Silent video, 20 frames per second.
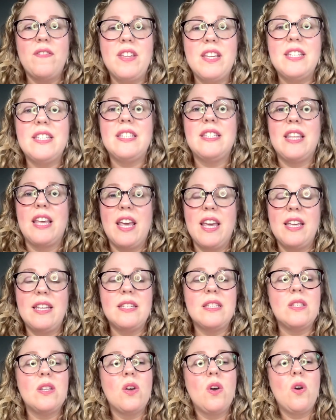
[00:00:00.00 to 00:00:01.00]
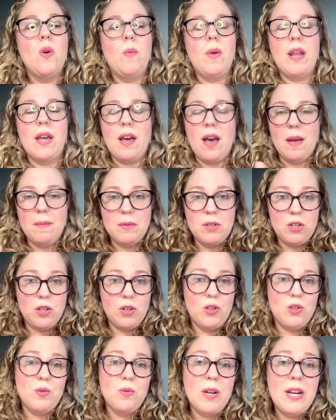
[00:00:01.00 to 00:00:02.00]
of these things, when it comes
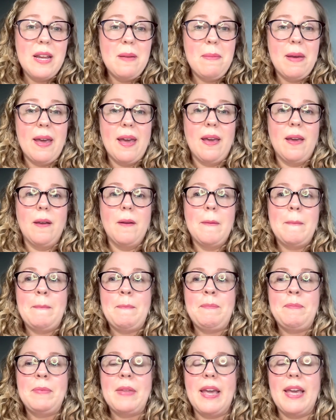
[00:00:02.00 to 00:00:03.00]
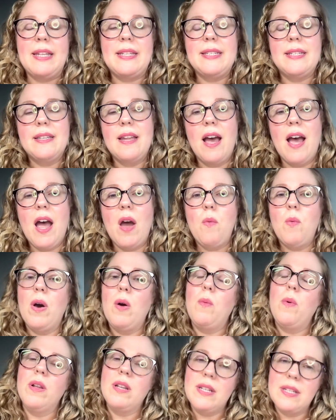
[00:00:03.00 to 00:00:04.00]
to dreaming, it's not,
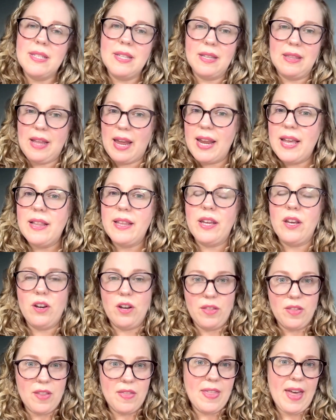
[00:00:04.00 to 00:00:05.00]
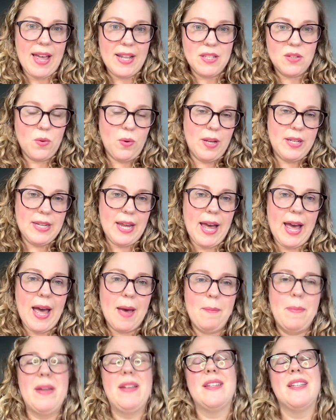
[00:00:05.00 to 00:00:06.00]
well, what is the likelihood that that's going to
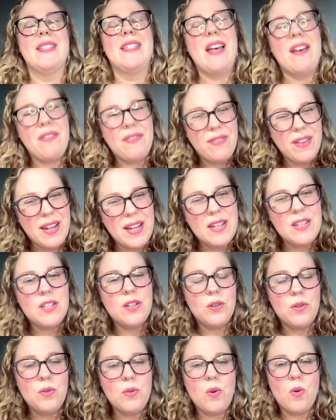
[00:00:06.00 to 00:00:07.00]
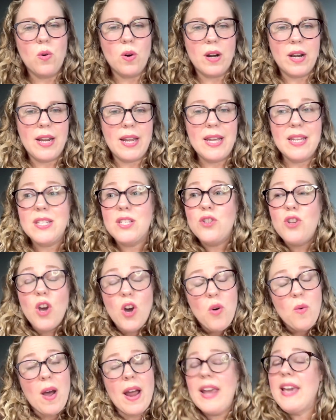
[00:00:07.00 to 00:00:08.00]
happen? Does that fit into who Courtney is?
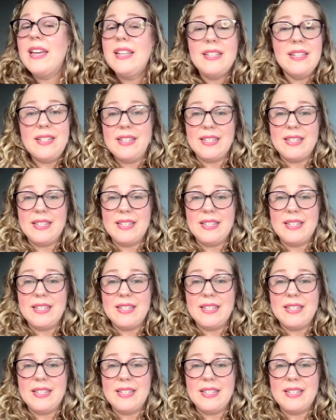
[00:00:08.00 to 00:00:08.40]
No, I get to